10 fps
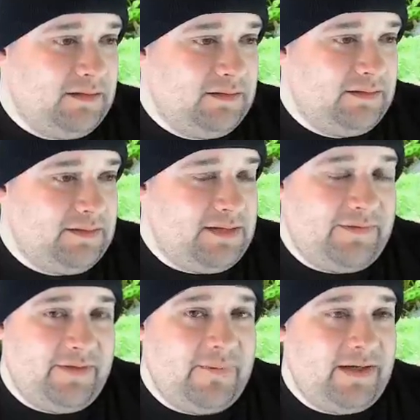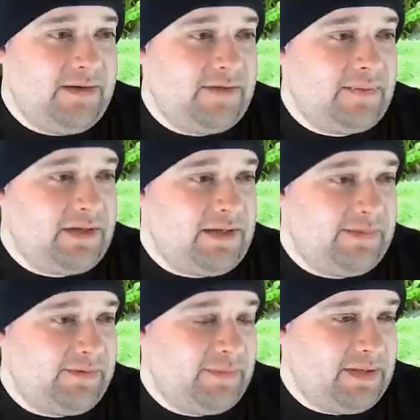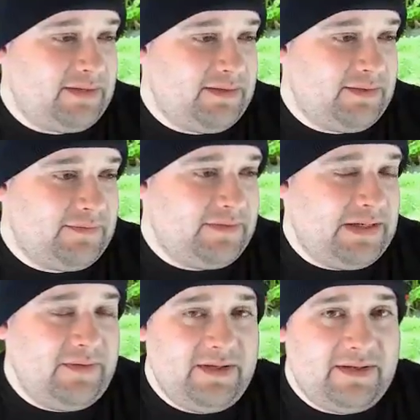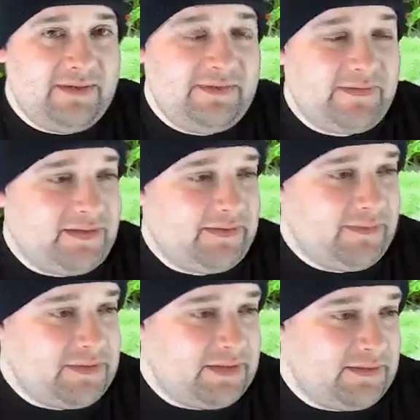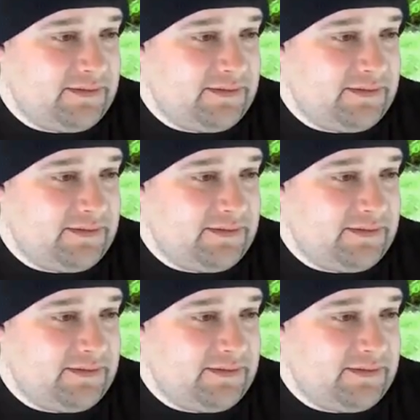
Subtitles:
definitely better from a cost perspective. Everything else is kind of subjective.